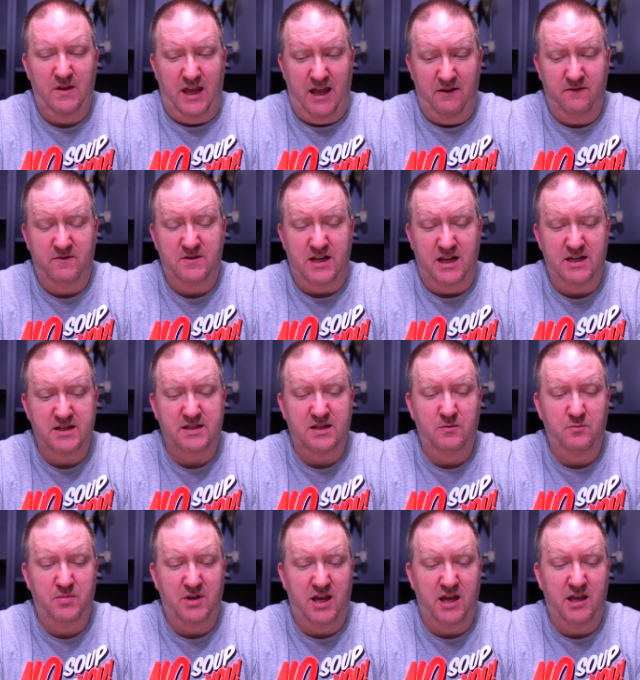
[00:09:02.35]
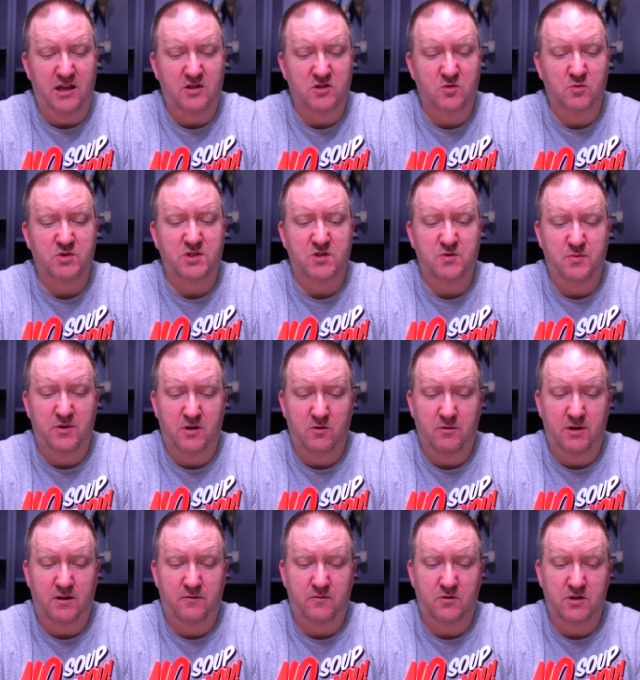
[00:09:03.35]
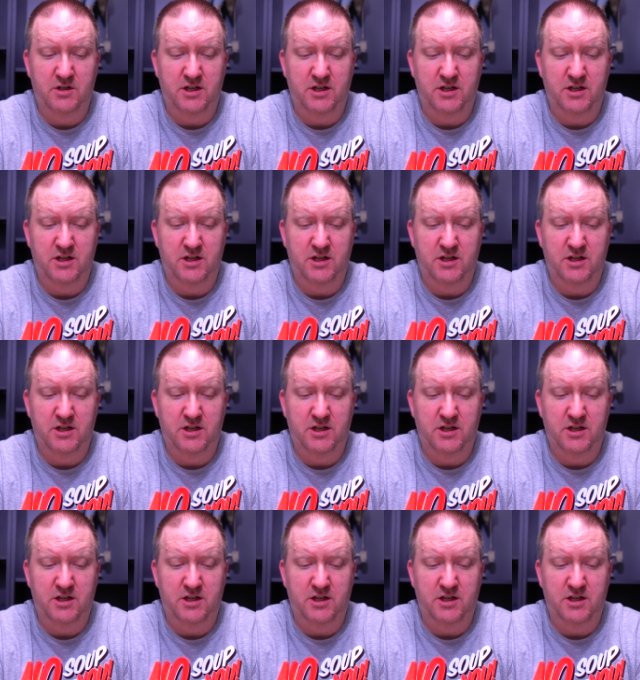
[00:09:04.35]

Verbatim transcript: have tasted Pez, which has been around for